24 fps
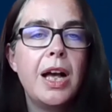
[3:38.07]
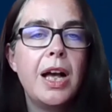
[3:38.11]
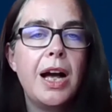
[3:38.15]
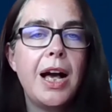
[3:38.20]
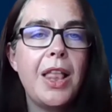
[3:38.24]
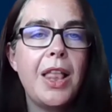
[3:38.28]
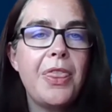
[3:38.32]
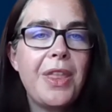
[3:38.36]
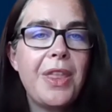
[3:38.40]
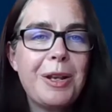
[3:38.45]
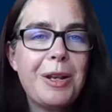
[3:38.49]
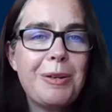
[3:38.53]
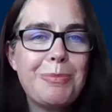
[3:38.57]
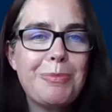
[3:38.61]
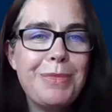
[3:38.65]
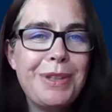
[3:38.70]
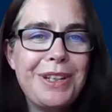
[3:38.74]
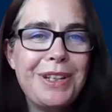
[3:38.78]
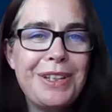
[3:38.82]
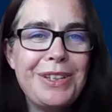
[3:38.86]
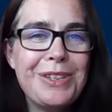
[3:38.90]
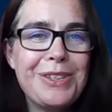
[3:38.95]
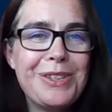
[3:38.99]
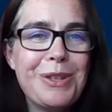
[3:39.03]
And that
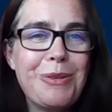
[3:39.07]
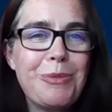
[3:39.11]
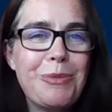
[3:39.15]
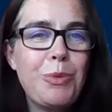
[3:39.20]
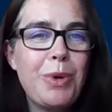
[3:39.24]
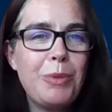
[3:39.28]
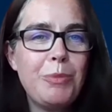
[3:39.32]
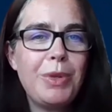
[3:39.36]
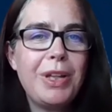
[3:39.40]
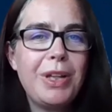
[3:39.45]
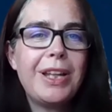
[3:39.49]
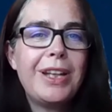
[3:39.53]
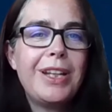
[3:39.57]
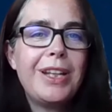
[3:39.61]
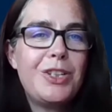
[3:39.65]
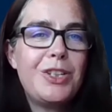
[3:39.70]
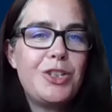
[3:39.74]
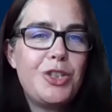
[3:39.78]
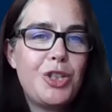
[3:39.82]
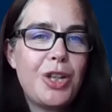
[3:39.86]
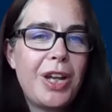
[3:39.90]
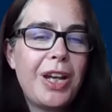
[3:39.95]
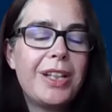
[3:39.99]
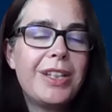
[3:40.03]
means that when we get
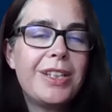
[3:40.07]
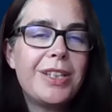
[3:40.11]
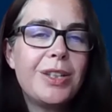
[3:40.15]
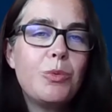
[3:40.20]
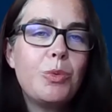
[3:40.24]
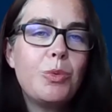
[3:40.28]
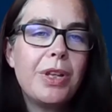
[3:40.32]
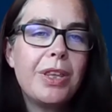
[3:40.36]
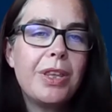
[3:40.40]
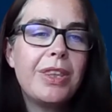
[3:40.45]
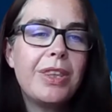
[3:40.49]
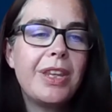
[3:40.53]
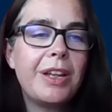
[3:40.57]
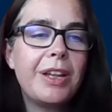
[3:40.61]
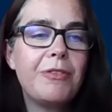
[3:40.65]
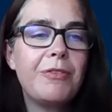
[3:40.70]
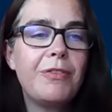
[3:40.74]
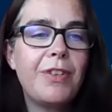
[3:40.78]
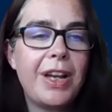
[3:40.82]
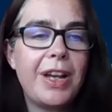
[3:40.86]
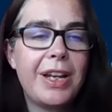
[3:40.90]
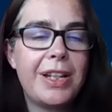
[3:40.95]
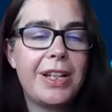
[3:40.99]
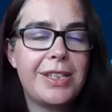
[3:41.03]
injected with that
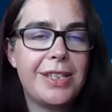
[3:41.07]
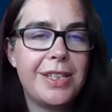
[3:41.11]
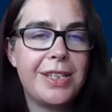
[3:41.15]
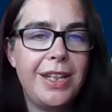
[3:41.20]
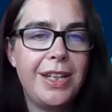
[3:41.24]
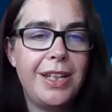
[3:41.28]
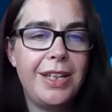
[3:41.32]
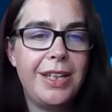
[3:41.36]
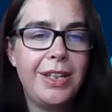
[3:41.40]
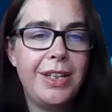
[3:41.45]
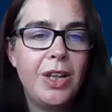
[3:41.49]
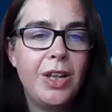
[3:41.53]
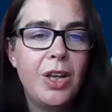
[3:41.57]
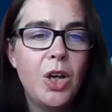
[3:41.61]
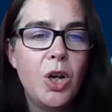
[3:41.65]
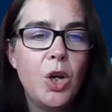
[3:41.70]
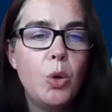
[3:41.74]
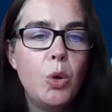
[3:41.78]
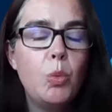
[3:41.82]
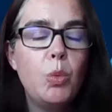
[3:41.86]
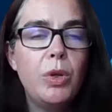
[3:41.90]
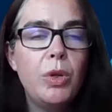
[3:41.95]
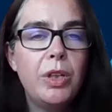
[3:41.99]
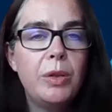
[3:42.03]
vaccine,
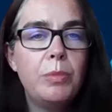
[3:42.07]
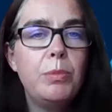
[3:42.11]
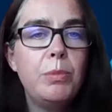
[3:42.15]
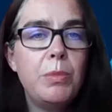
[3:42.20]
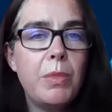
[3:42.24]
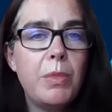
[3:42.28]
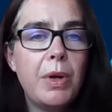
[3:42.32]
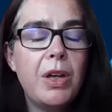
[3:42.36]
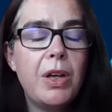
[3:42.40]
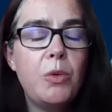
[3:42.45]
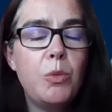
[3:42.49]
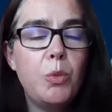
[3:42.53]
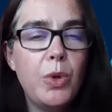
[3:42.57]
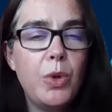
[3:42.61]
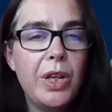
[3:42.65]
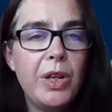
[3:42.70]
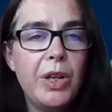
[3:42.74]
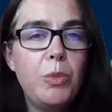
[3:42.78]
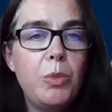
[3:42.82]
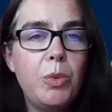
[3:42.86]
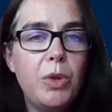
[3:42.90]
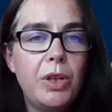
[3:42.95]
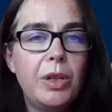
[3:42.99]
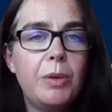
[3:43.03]

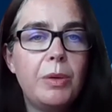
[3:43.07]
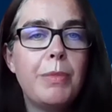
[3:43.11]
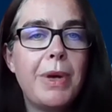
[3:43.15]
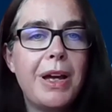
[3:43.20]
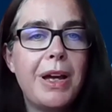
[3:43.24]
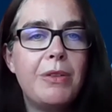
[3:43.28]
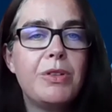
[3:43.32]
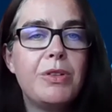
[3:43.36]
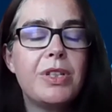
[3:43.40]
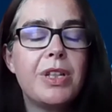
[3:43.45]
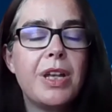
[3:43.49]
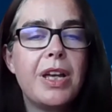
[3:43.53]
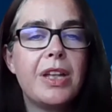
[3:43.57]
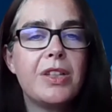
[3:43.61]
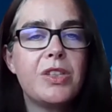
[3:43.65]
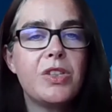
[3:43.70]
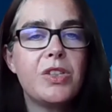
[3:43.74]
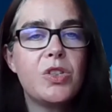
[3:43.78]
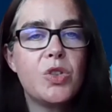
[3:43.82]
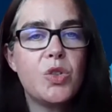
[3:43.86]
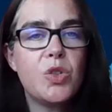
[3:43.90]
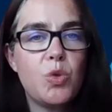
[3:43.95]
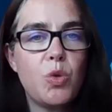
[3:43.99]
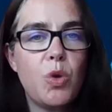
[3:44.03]
we will mount a
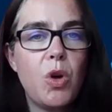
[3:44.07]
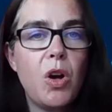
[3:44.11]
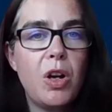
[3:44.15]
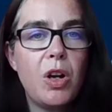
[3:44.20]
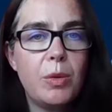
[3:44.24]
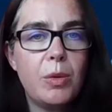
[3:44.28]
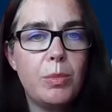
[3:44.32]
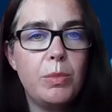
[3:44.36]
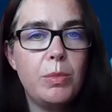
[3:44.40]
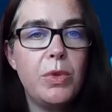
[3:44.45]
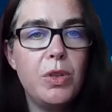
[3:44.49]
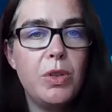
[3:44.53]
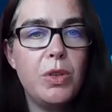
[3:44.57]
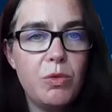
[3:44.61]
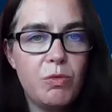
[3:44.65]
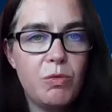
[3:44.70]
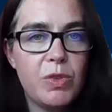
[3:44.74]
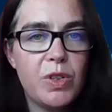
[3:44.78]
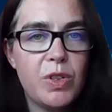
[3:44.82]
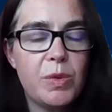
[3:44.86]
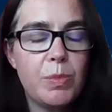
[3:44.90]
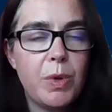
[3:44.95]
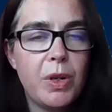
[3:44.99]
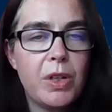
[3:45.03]
strong immune
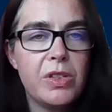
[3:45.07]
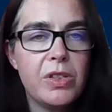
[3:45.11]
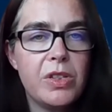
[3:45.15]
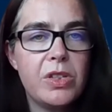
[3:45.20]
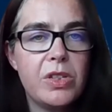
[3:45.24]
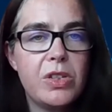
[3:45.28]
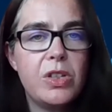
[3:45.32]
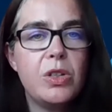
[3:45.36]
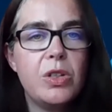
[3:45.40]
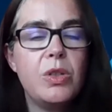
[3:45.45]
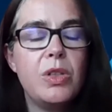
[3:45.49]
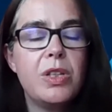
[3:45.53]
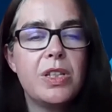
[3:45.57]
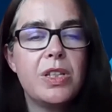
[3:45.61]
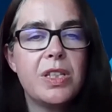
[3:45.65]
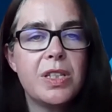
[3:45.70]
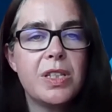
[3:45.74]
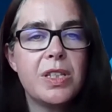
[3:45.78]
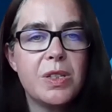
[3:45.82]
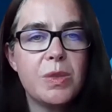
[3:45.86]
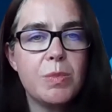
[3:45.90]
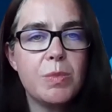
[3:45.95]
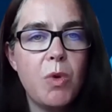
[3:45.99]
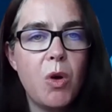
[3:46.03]
response to this
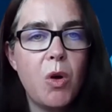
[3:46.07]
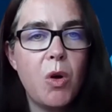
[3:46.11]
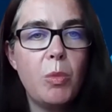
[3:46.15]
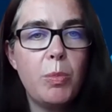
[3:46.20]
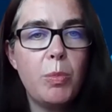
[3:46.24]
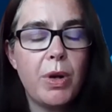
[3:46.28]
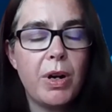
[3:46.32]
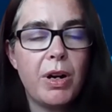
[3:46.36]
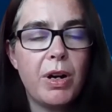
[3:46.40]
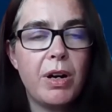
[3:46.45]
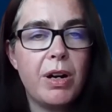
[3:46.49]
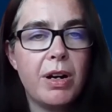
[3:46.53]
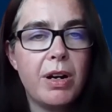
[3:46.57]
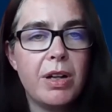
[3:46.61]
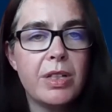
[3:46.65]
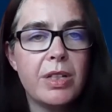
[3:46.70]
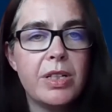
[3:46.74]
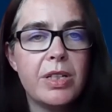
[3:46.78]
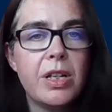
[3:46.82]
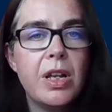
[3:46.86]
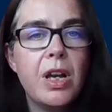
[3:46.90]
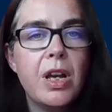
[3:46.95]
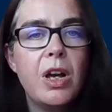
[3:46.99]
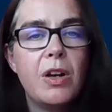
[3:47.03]
small
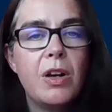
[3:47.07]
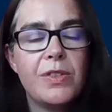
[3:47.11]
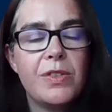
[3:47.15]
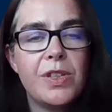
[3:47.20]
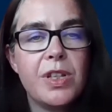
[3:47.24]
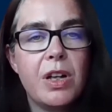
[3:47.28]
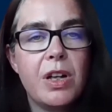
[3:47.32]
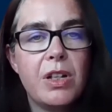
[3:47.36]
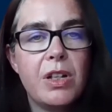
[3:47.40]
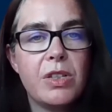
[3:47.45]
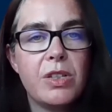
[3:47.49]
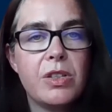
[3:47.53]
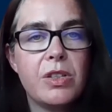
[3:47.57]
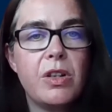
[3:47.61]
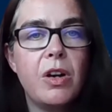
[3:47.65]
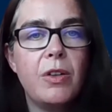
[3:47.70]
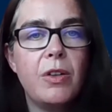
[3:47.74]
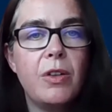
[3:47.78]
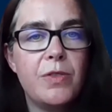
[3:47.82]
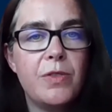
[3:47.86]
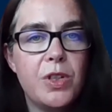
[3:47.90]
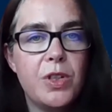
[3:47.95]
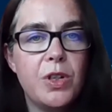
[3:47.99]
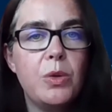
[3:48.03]
part of
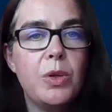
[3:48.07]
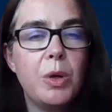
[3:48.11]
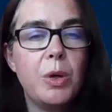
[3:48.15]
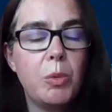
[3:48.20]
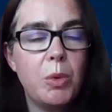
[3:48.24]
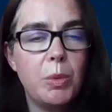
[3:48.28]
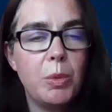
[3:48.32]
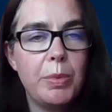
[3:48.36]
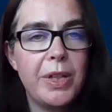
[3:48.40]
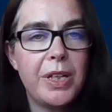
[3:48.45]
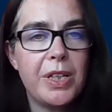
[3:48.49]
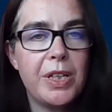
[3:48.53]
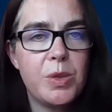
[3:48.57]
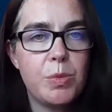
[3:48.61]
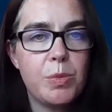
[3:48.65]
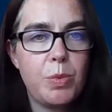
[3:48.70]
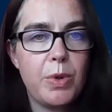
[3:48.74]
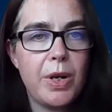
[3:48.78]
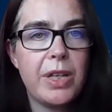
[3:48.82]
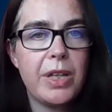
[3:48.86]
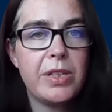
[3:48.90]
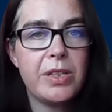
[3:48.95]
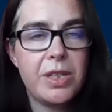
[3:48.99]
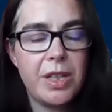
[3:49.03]
SARS-CoV-2 that will be
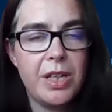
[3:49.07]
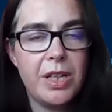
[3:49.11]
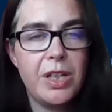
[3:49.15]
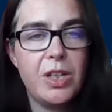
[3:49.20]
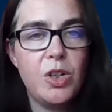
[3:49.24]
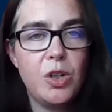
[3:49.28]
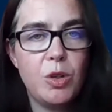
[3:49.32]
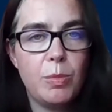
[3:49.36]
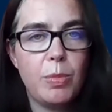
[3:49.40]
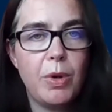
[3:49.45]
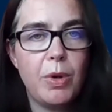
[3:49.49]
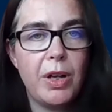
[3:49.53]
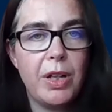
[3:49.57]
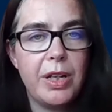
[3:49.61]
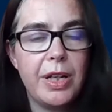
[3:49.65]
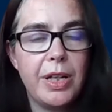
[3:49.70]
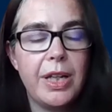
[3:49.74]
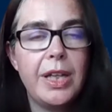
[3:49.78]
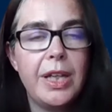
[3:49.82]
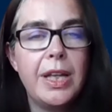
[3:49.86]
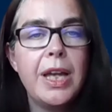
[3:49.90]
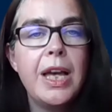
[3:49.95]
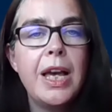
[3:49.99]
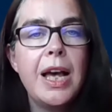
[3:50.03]
expressed in your
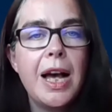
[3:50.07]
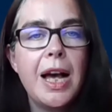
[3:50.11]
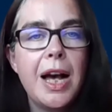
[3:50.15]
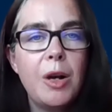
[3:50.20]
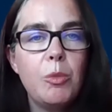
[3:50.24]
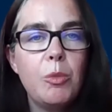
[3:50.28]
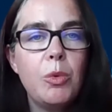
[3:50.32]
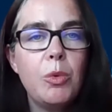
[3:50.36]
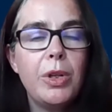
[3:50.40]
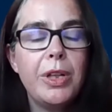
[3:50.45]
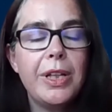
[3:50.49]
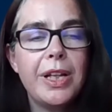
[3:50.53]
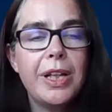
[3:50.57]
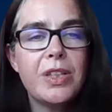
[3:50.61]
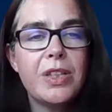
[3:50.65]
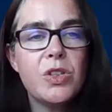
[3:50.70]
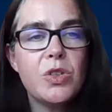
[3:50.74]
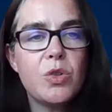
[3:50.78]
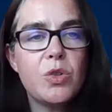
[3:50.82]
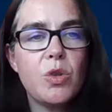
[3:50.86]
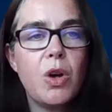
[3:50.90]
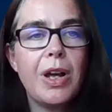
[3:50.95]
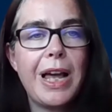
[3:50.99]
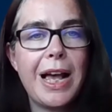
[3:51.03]
body, and we'll get
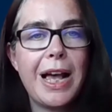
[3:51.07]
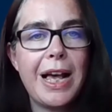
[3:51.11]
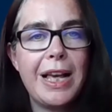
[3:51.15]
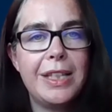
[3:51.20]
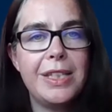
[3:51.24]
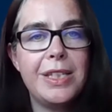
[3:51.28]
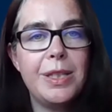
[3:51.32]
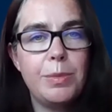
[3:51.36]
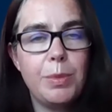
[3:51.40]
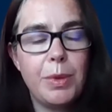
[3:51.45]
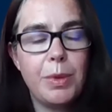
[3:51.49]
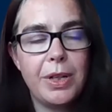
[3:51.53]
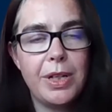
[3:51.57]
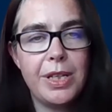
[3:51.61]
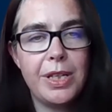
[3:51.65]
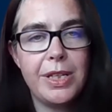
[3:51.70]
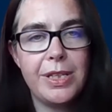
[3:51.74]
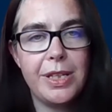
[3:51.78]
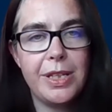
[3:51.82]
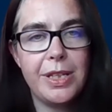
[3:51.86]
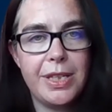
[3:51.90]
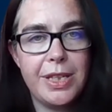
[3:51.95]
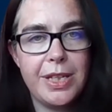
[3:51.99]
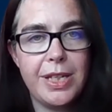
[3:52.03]
strong
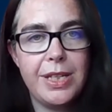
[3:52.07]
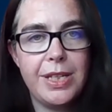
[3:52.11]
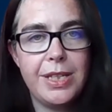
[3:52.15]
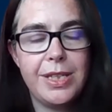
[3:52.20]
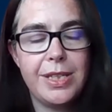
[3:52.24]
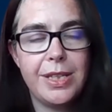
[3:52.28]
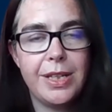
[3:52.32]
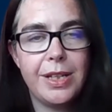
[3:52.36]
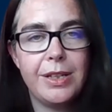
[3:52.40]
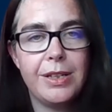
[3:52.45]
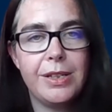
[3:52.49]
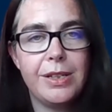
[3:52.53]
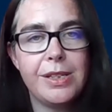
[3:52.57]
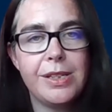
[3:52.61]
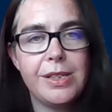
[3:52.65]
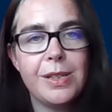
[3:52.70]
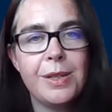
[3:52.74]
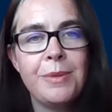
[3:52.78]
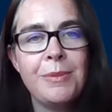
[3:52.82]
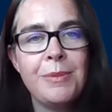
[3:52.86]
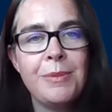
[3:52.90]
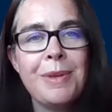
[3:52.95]
antibodies and T cells.